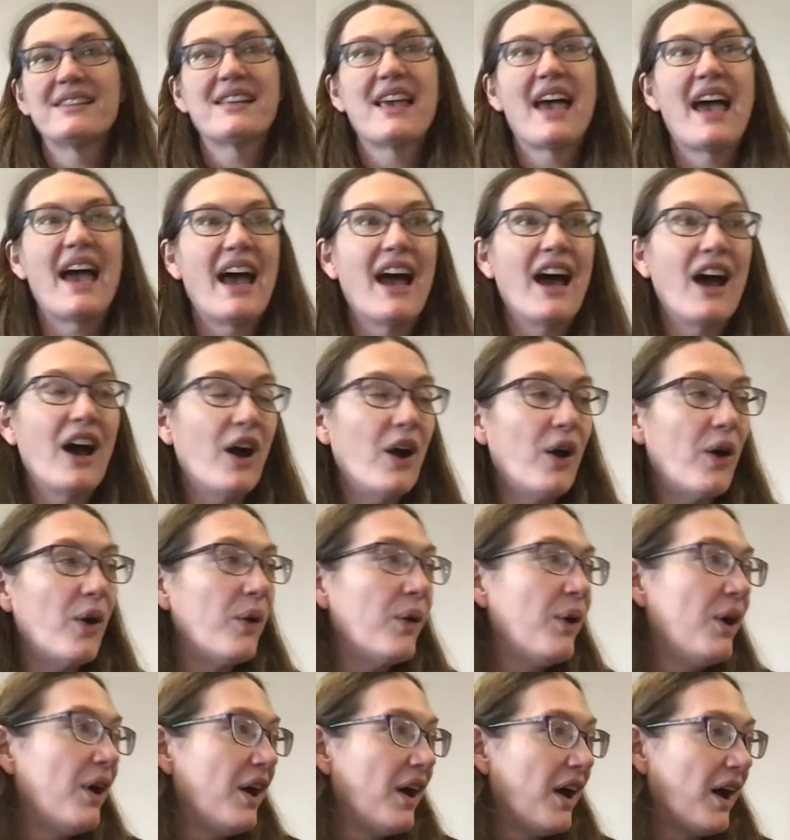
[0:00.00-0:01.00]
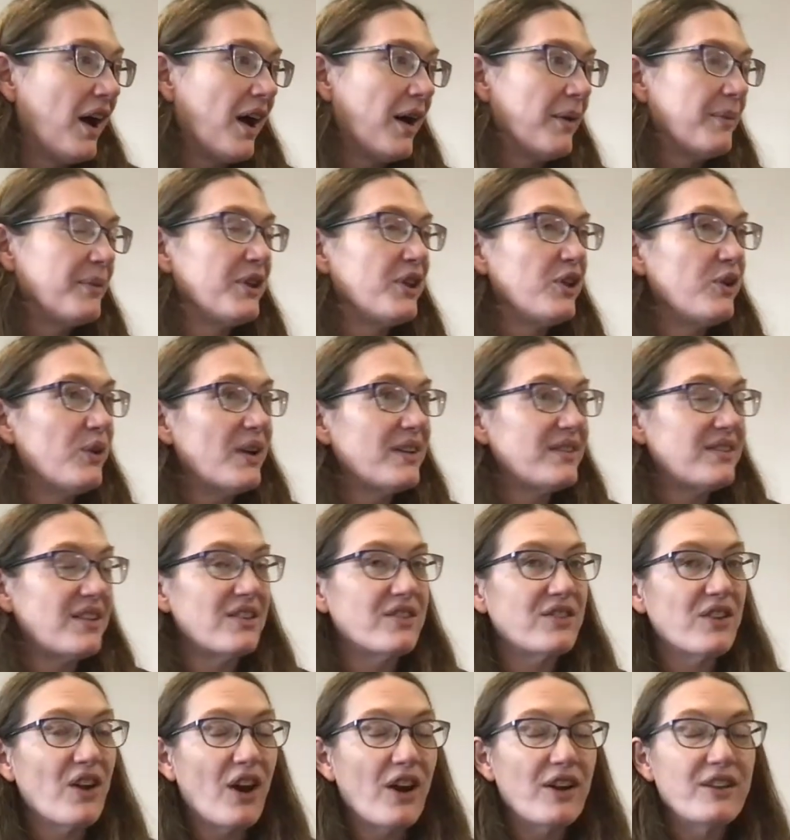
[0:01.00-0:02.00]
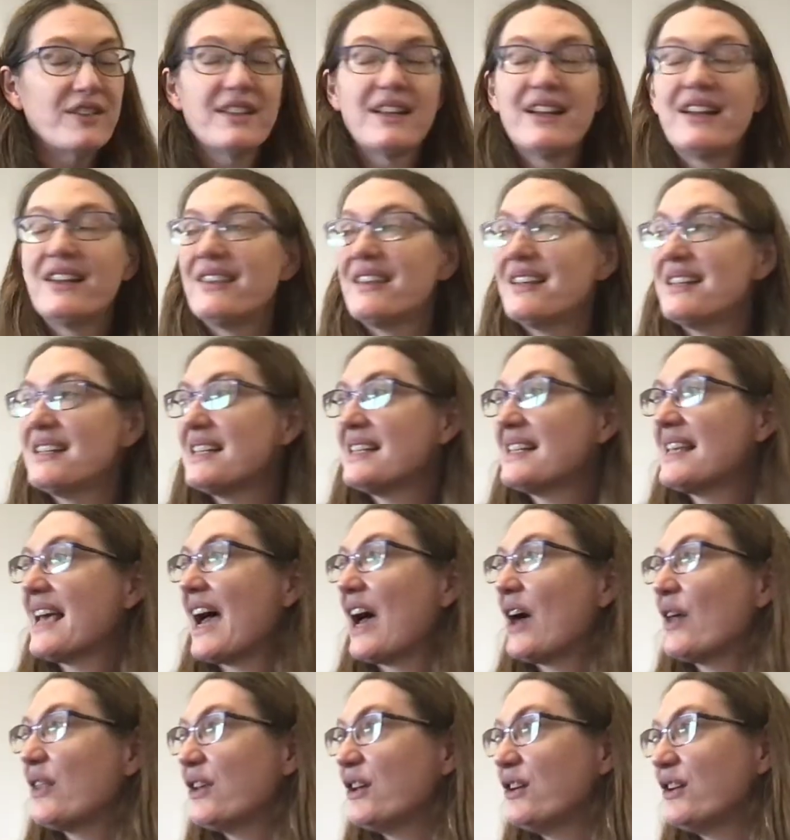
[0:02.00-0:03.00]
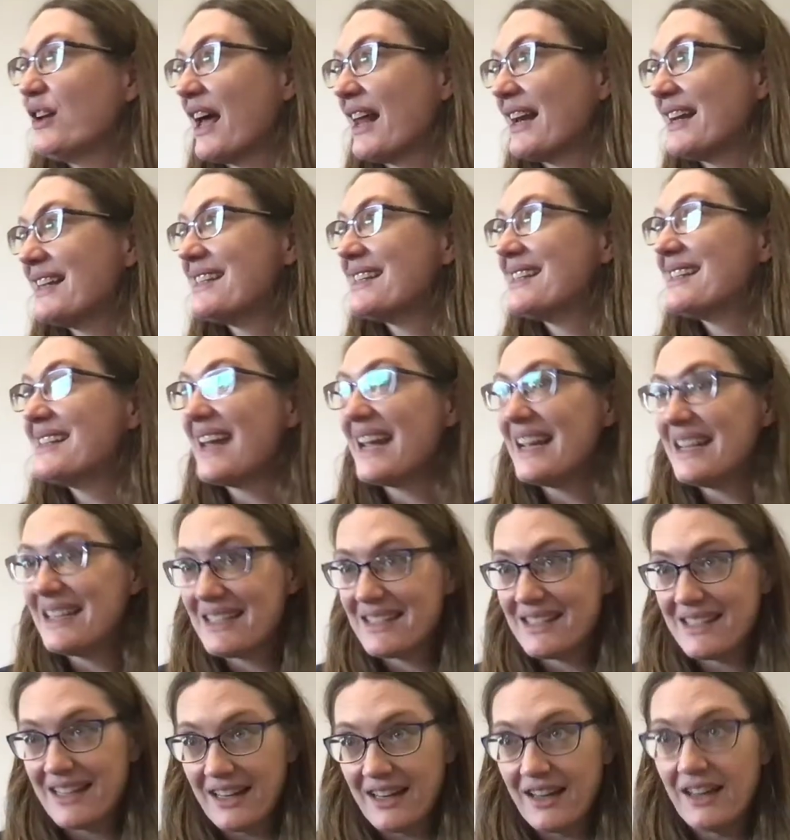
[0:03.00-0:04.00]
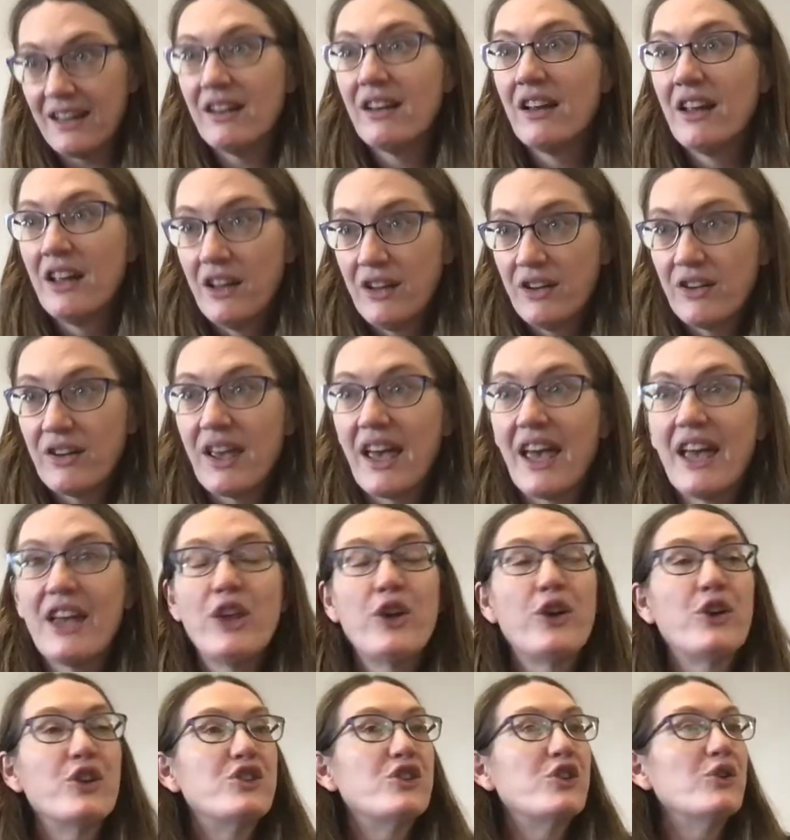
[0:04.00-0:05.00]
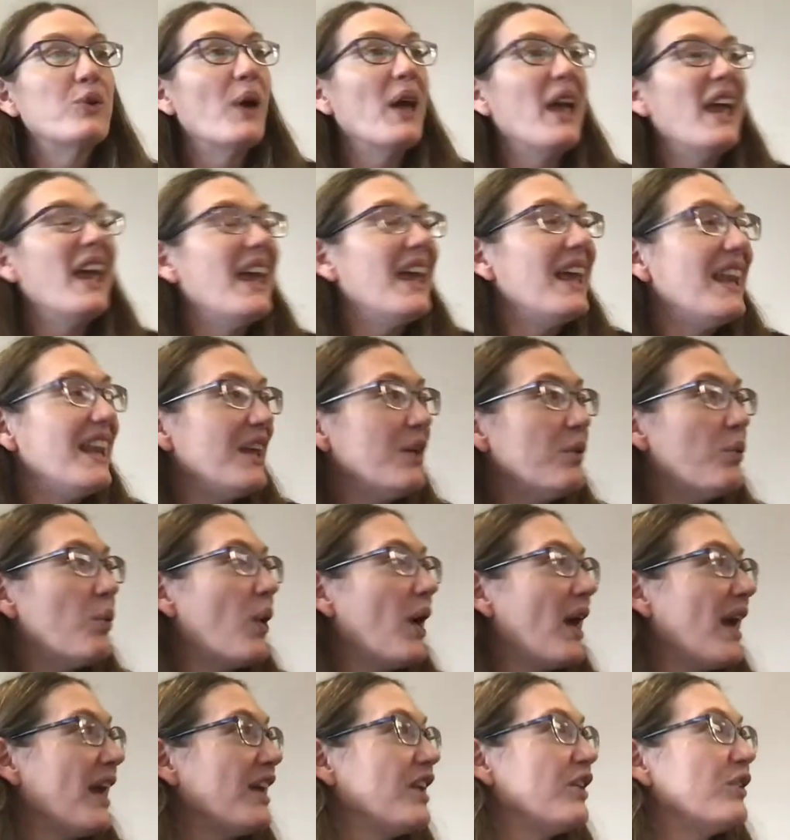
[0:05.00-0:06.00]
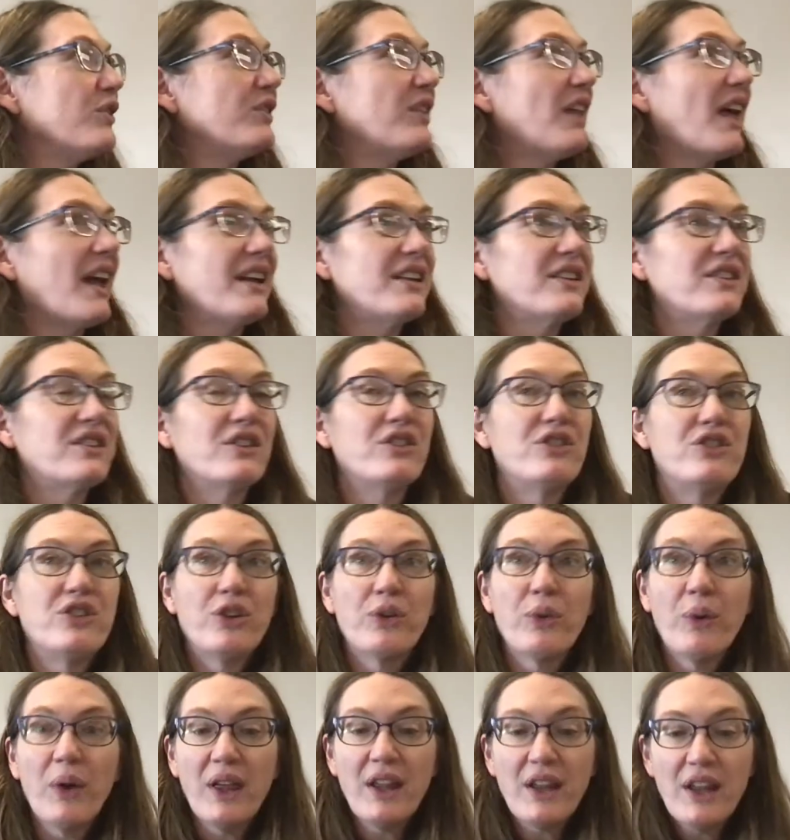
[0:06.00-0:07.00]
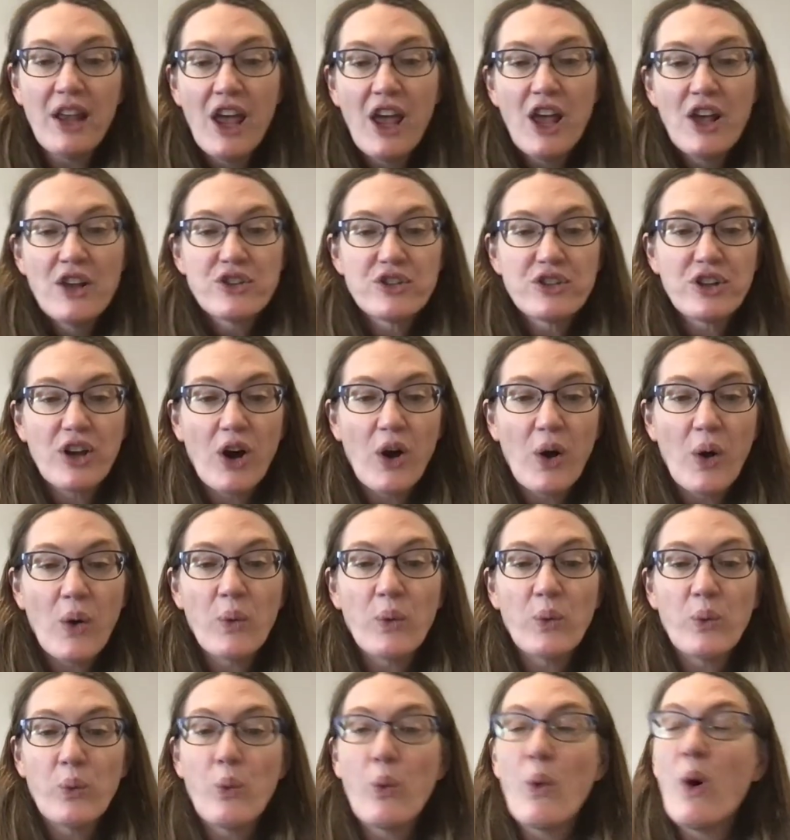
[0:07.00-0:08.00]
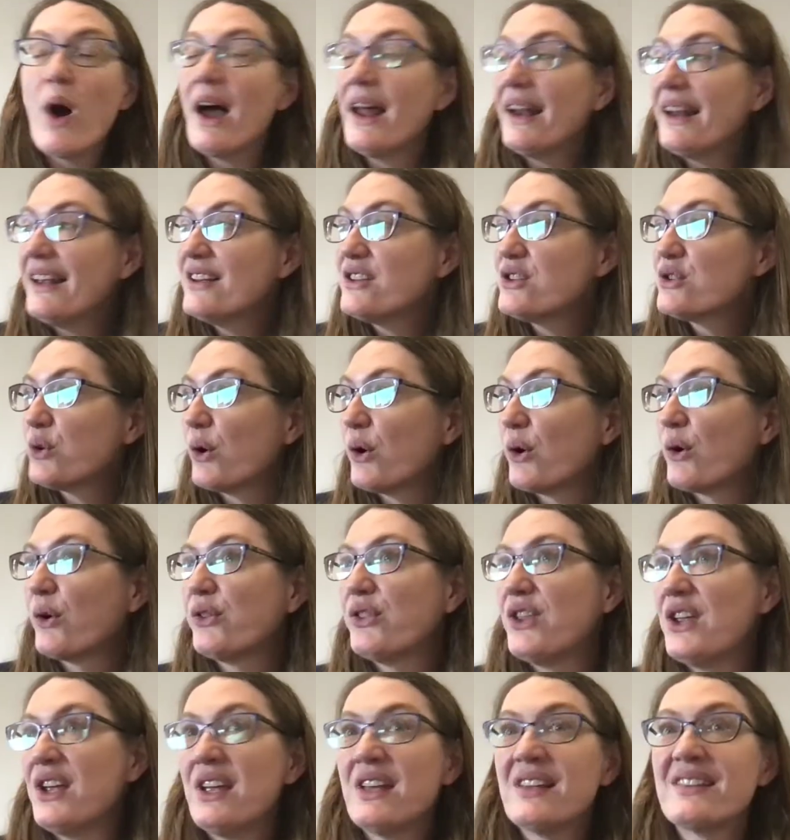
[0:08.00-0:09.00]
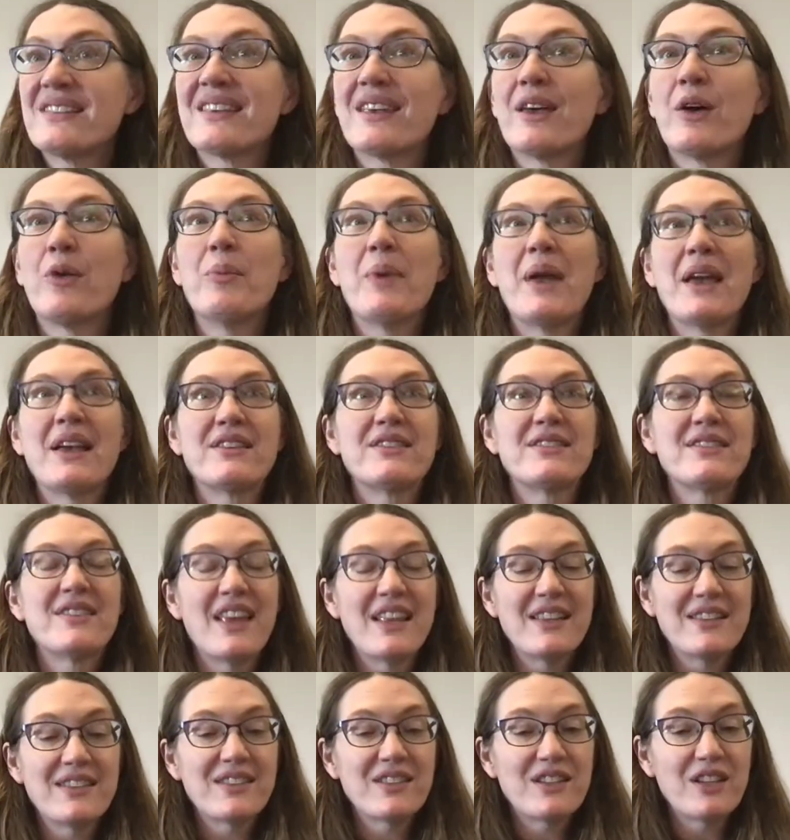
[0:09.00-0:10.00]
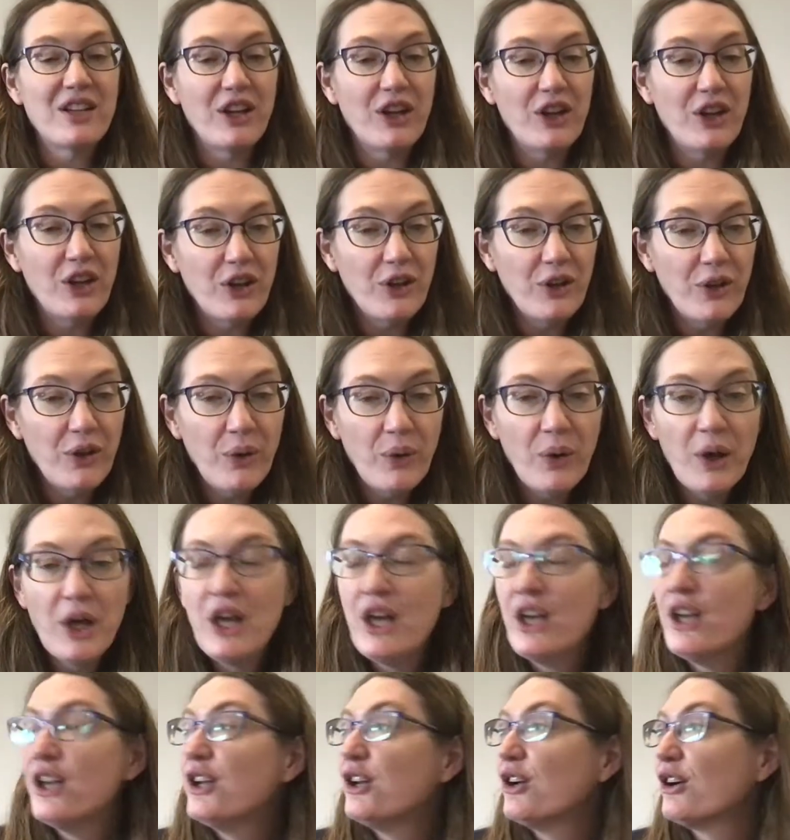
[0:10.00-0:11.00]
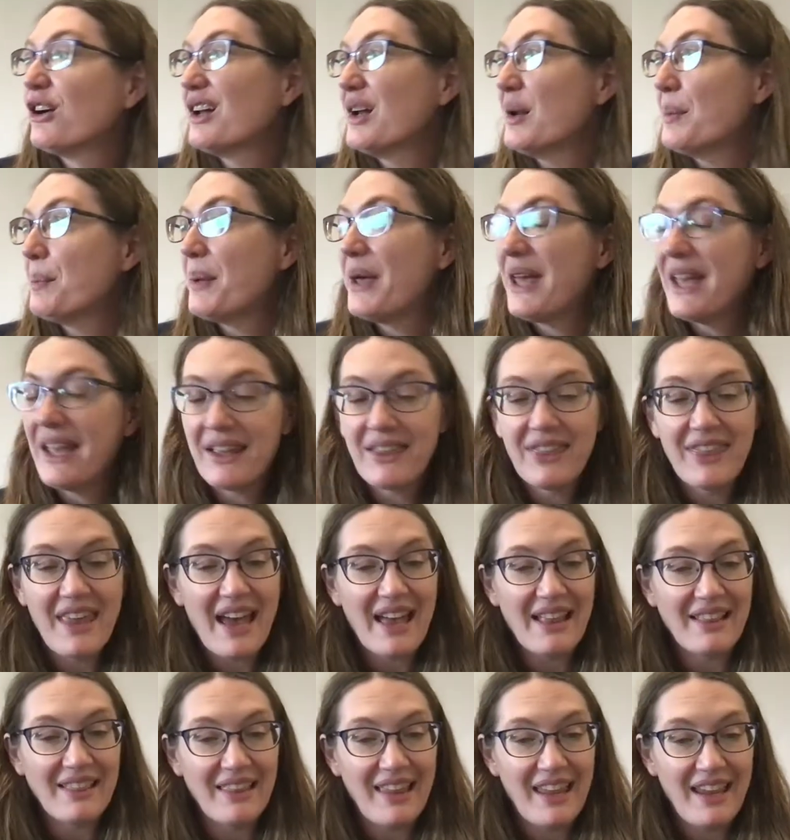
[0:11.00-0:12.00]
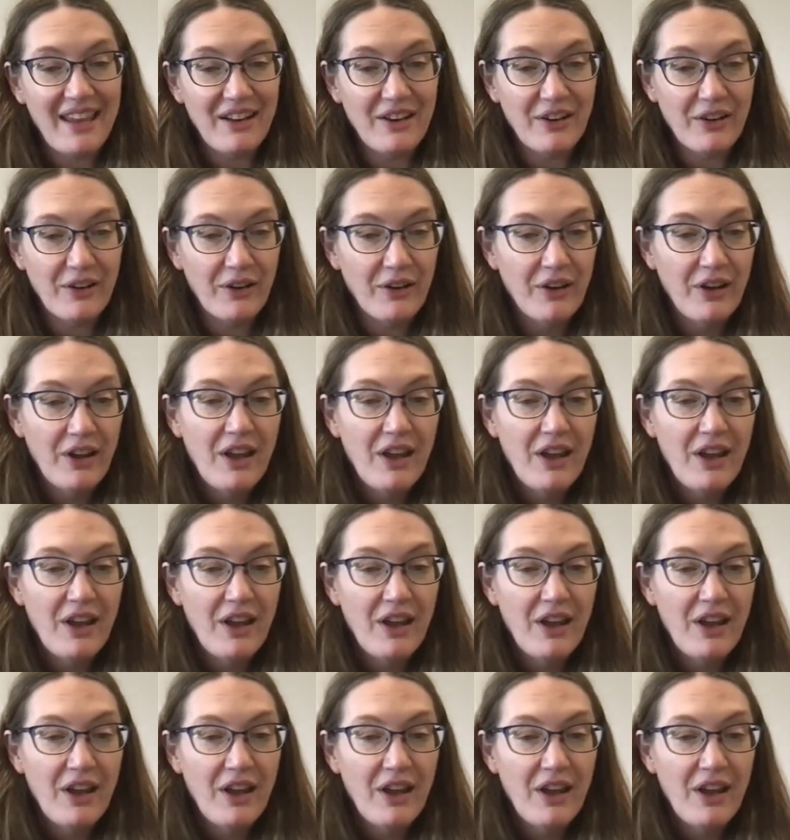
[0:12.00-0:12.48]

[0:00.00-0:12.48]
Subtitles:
how the USSR did it. This is how the United States did it. Okay, you could do any way you'd like to do it. So what historical thinking skill makes sense to you, you're going to pick that later.